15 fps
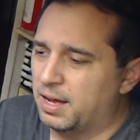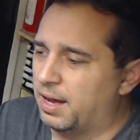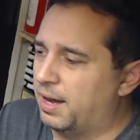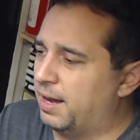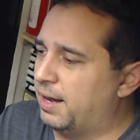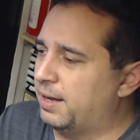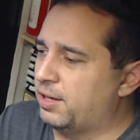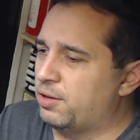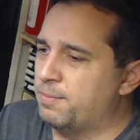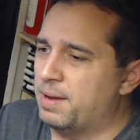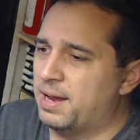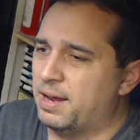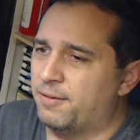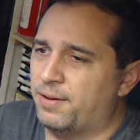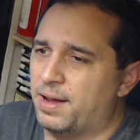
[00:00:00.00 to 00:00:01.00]
Uh, you
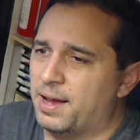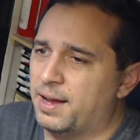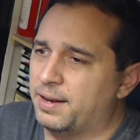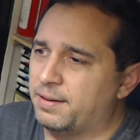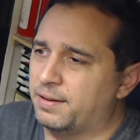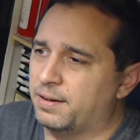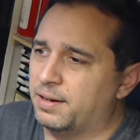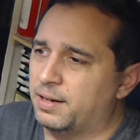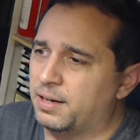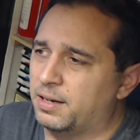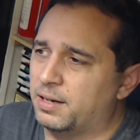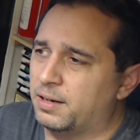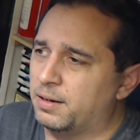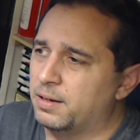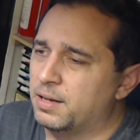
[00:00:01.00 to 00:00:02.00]
may have had.
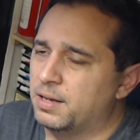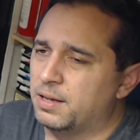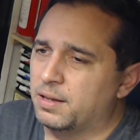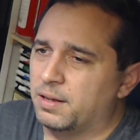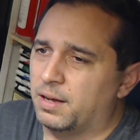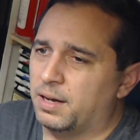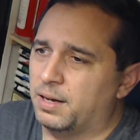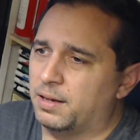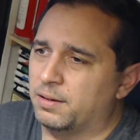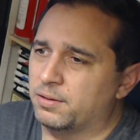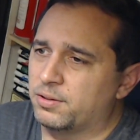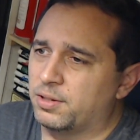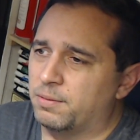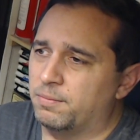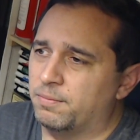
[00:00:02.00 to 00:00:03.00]
Uh, uh,
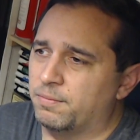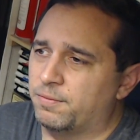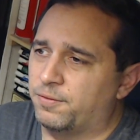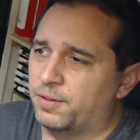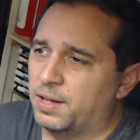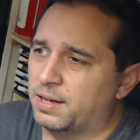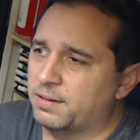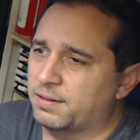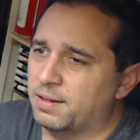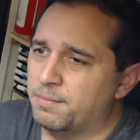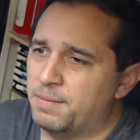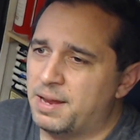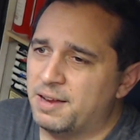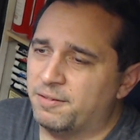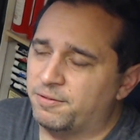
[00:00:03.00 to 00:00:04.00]
some flux that
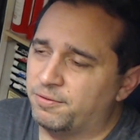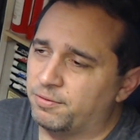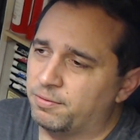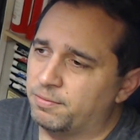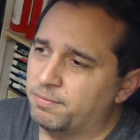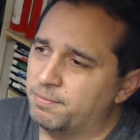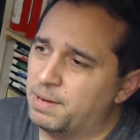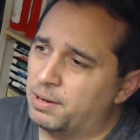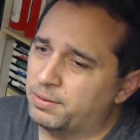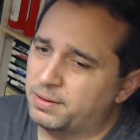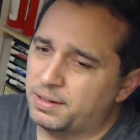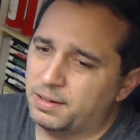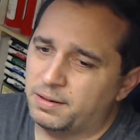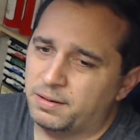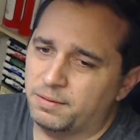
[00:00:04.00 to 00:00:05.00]
may have
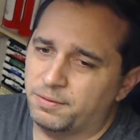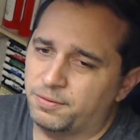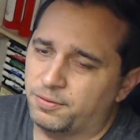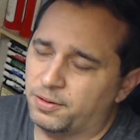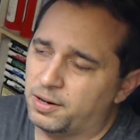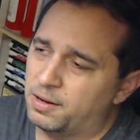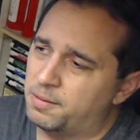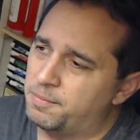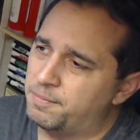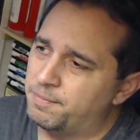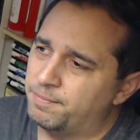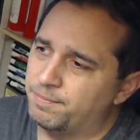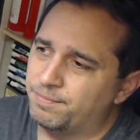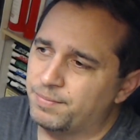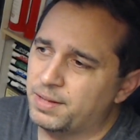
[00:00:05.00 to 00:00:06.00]
melted
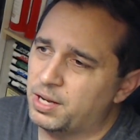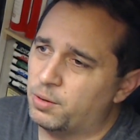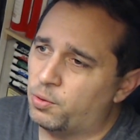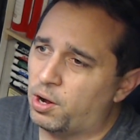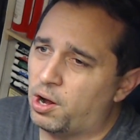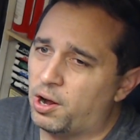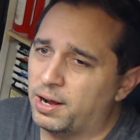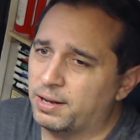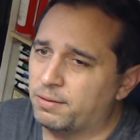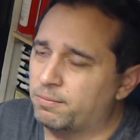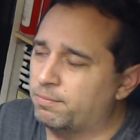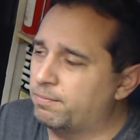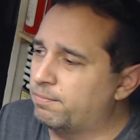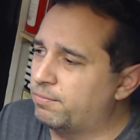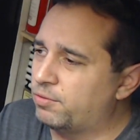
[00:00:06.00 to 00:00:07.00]
from you know a hot
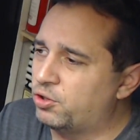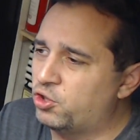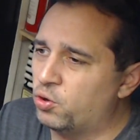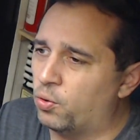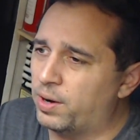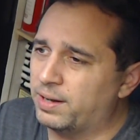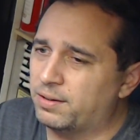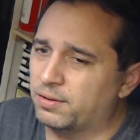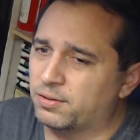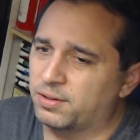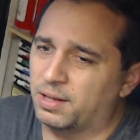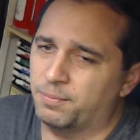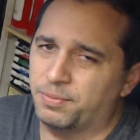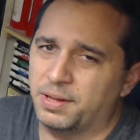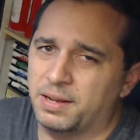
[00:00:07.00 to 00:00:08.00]
joint or
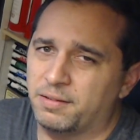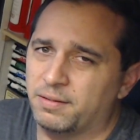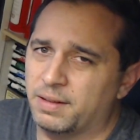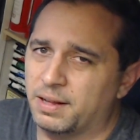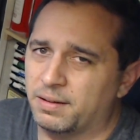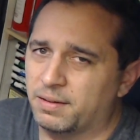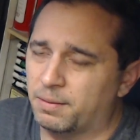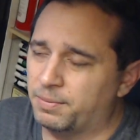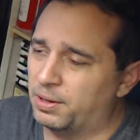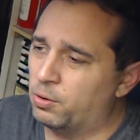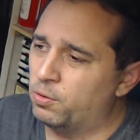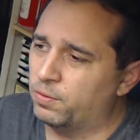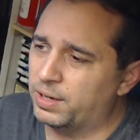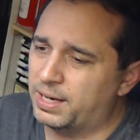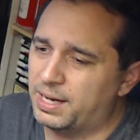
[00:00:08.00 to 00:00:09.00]
something that something that
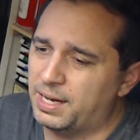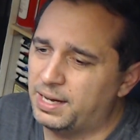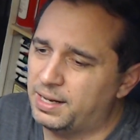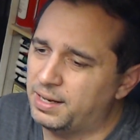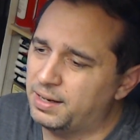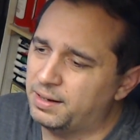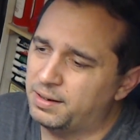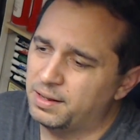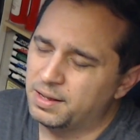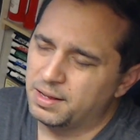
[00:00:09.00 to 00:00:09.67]
overheated